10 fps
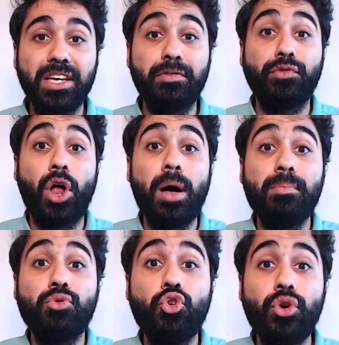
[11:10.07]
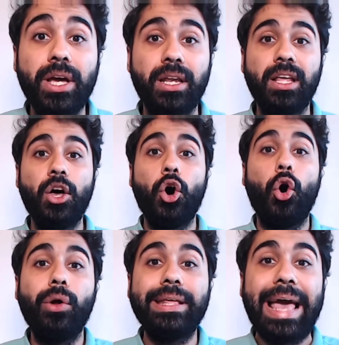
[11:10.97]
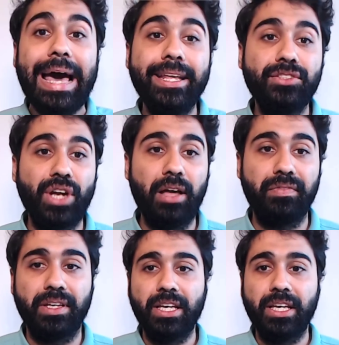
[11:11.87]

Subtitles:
from Google, organic traffic.